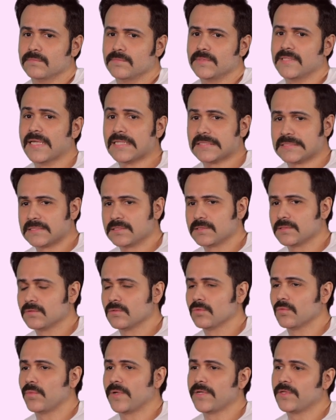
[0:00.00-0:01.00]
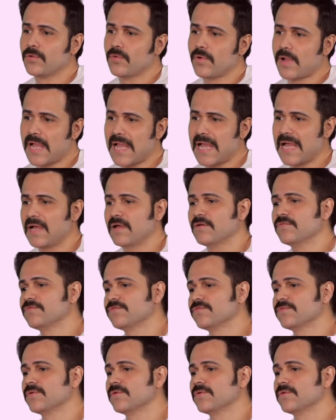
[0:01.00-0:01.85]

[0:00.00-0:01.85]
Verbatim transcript: yes, when you have